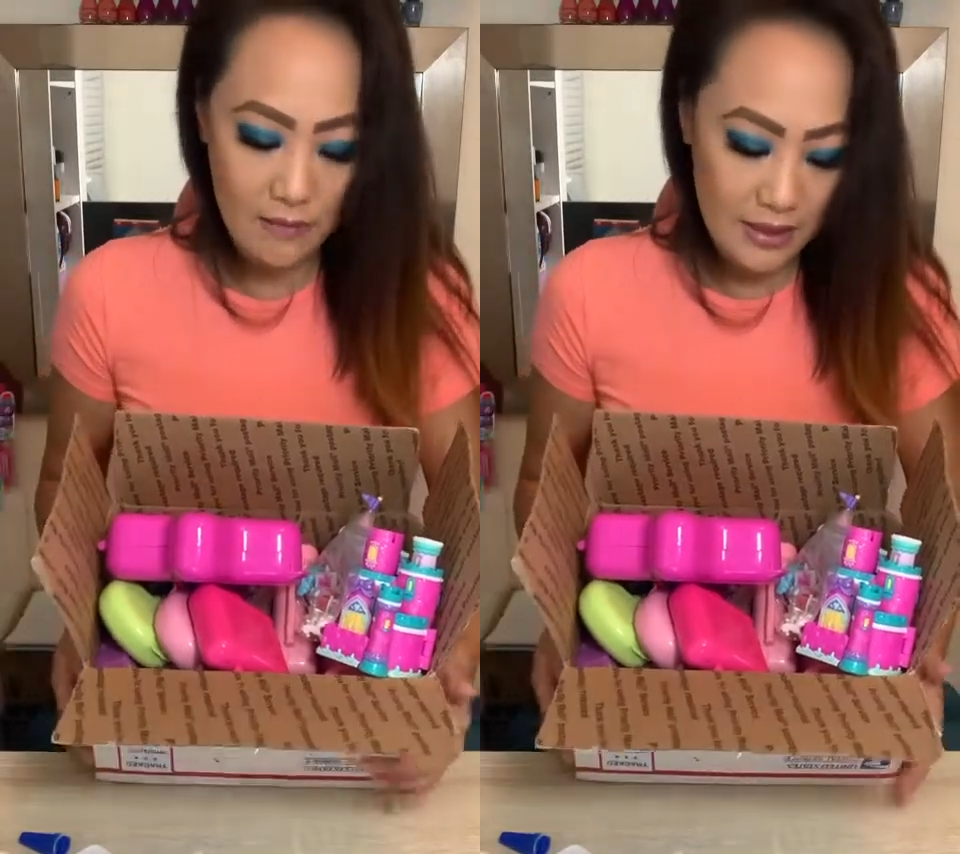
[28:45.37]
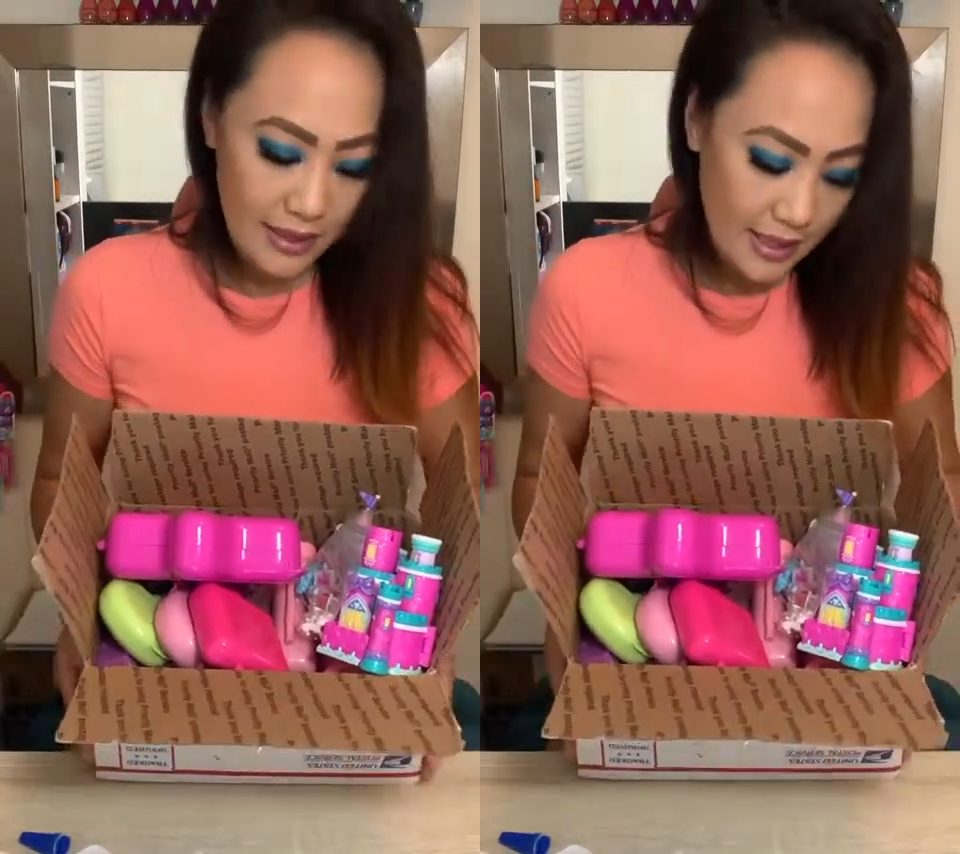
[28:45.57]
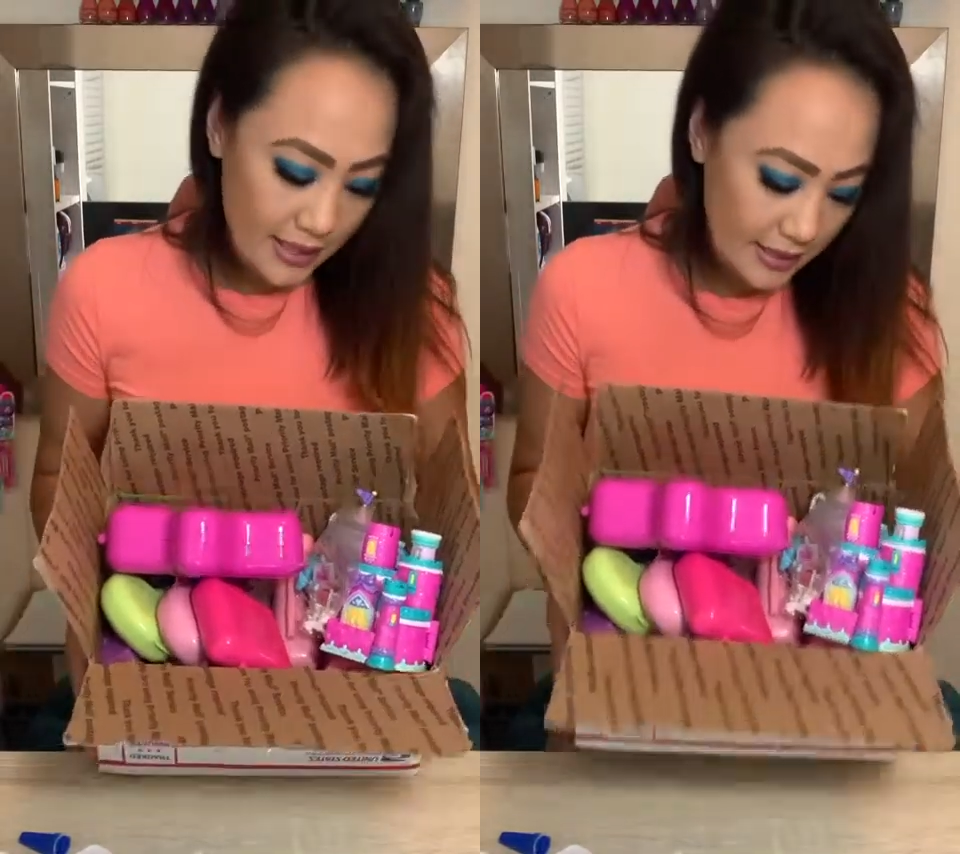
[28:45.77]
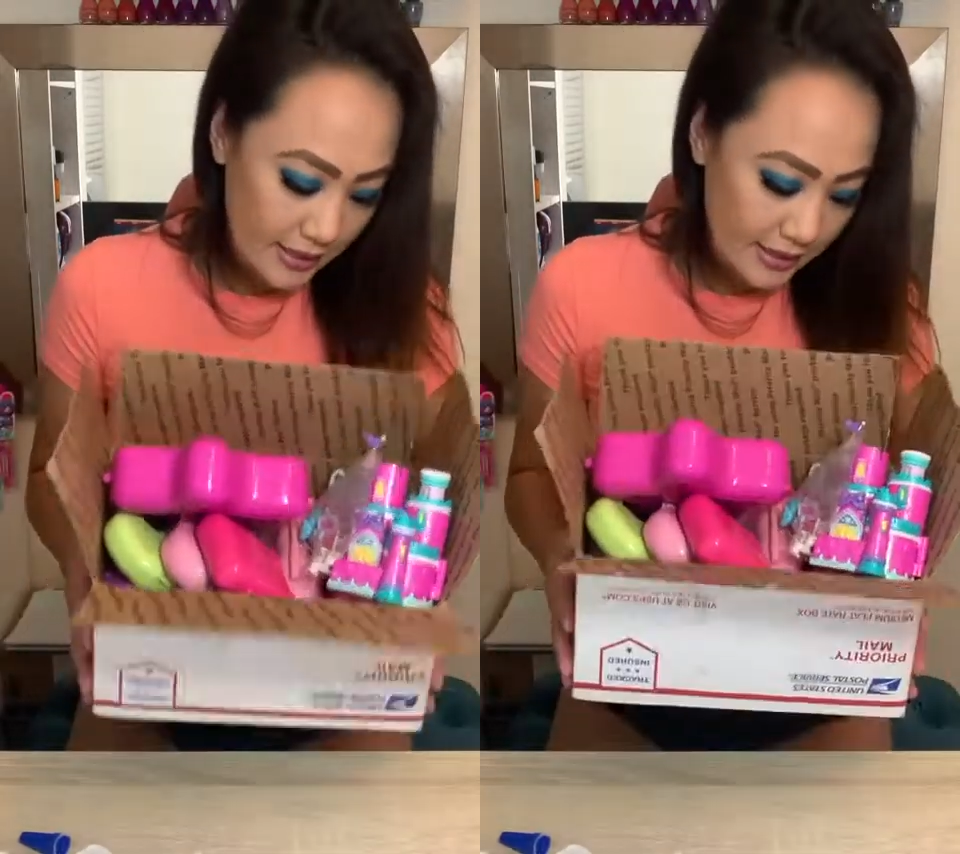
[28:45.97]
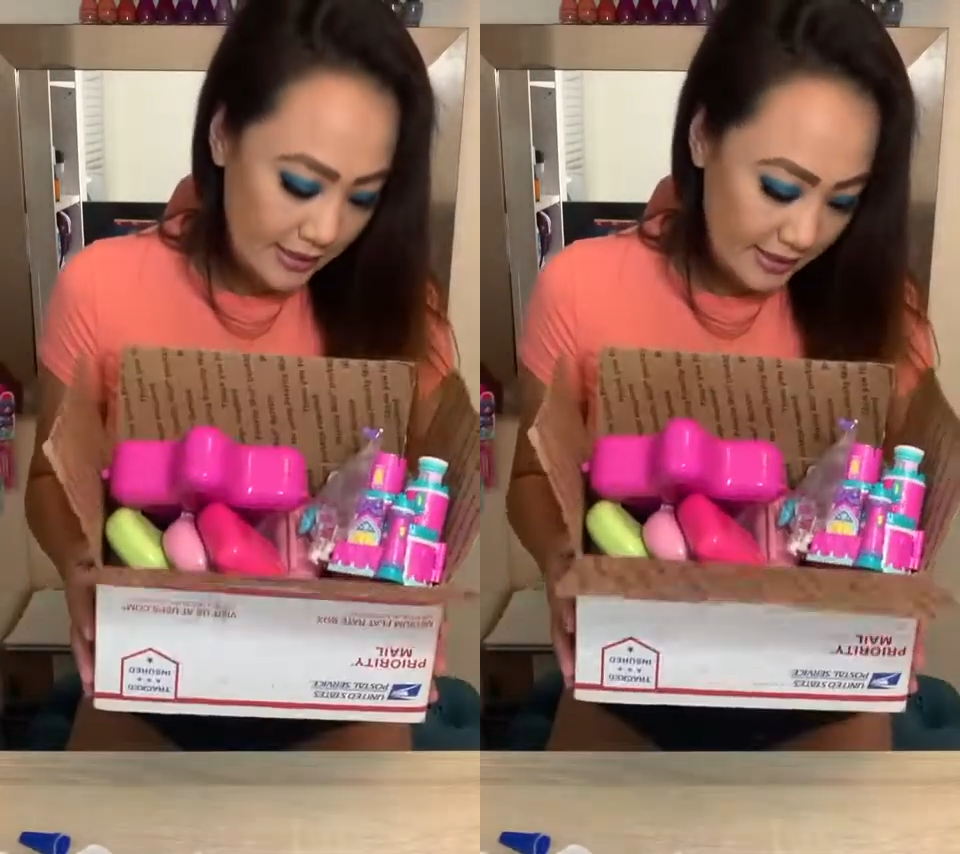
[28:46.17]

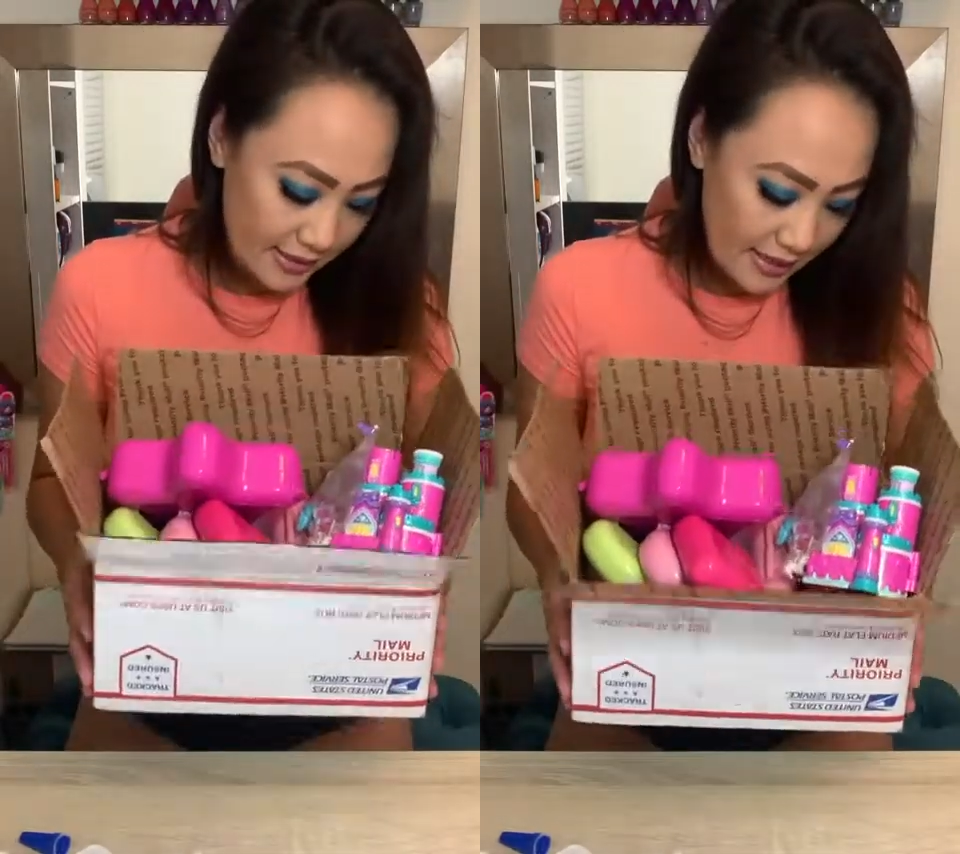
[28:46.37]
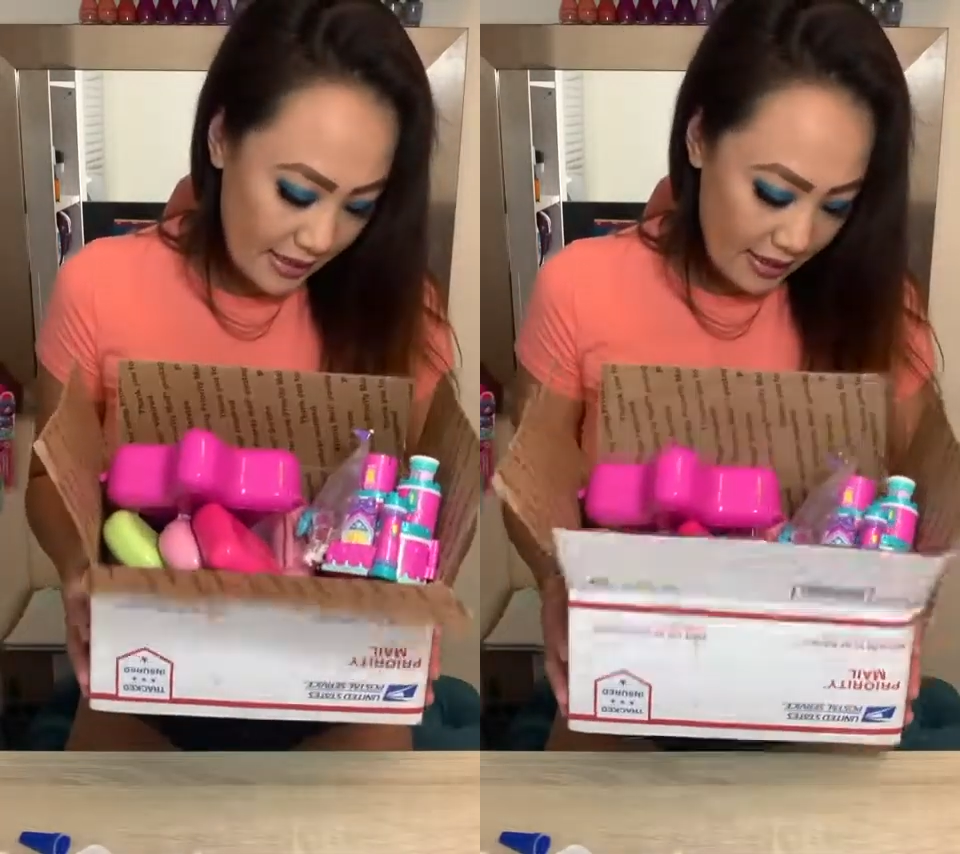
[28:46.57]
because